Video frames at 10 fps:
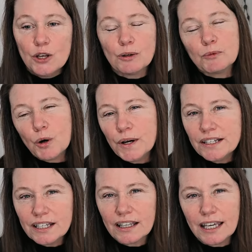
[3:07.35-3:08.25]
So I'm
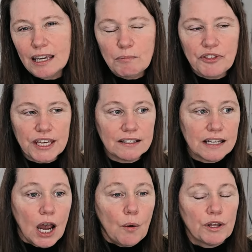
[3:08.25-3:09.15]
going to keep
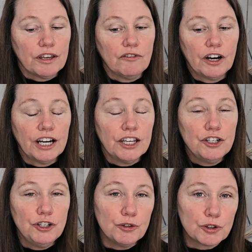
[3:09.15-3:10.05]
things with a very
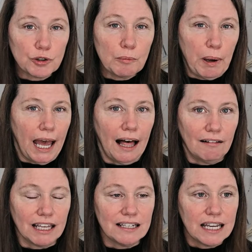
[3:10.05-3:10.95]
neutral
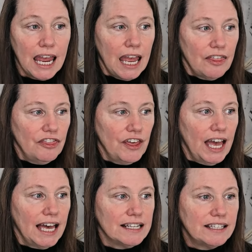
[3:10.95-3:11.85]
palette.
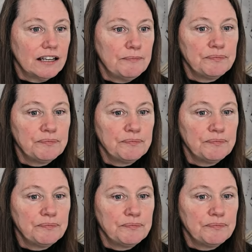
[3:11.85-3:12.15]
That